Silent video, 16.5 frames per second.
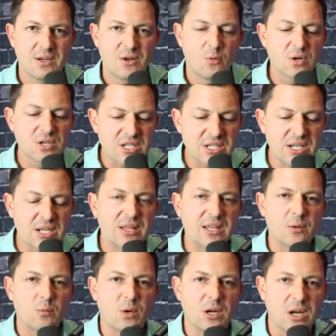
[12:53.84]
We're still
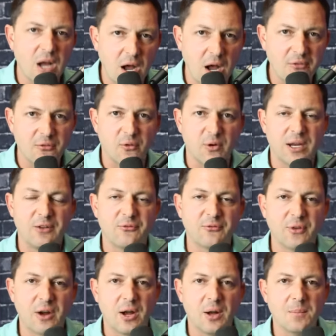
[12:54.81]
in recovery
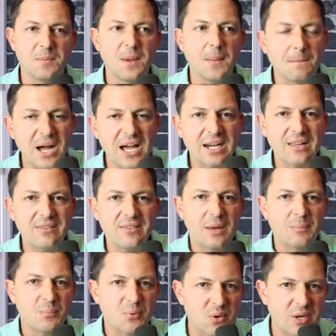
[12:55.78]
from the money
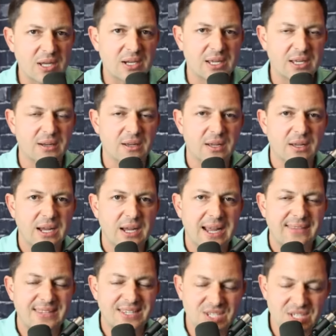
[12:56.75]
they printed
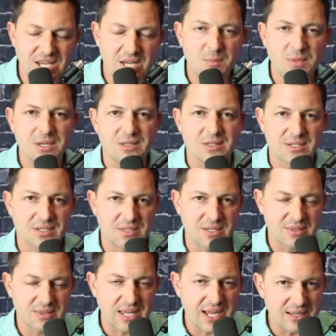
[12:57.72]
and the stimulus
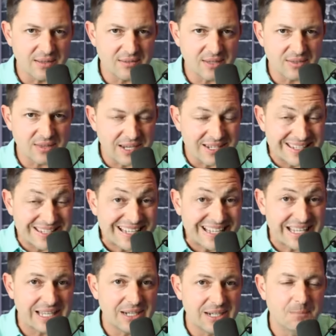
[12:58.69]
that they that they
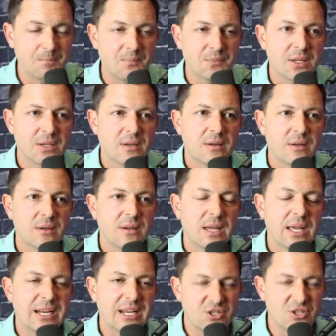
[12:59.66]
did
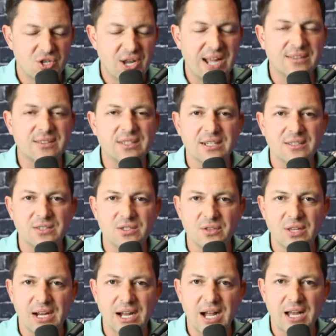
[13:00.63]
and injected into
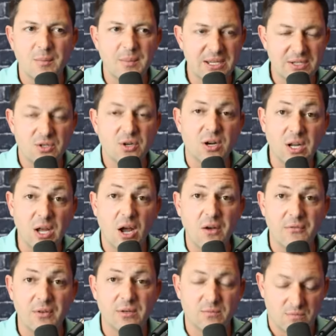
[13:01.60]
the economy during
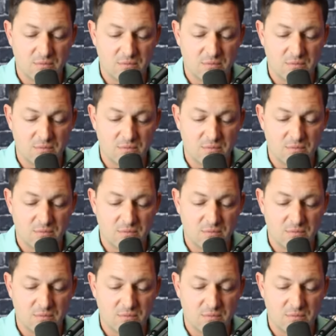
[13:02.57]
COVID.